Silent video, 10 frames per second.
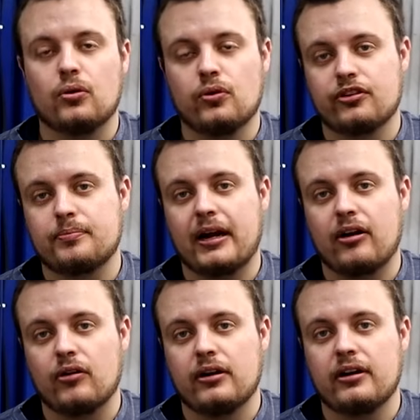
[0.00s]

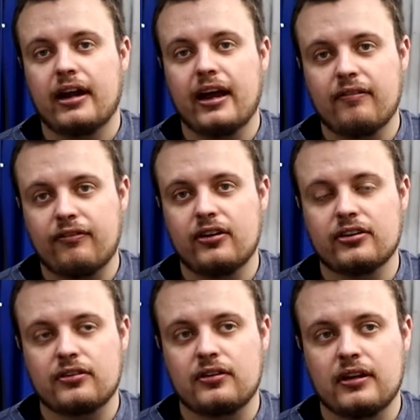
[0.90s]
horsepower
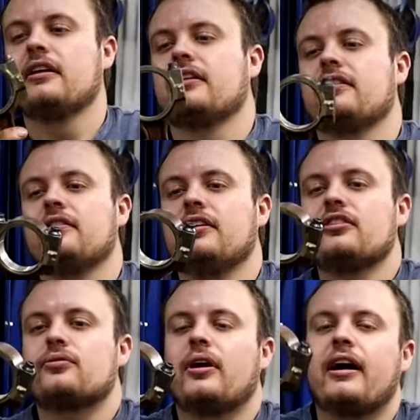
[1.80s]
efforts.
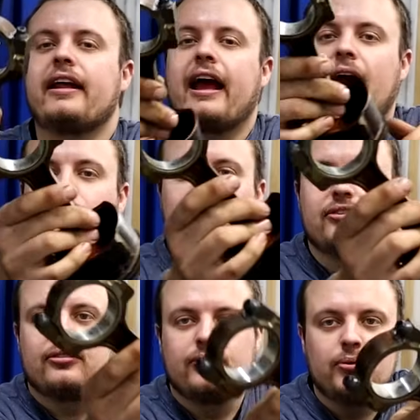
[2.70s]
This rod
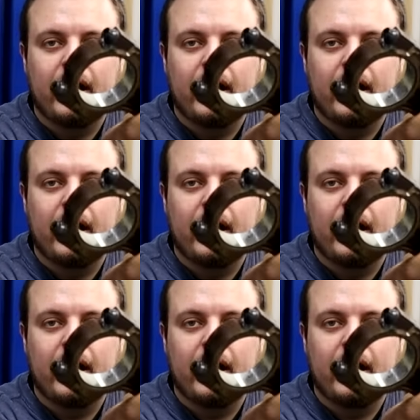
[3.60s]
happens to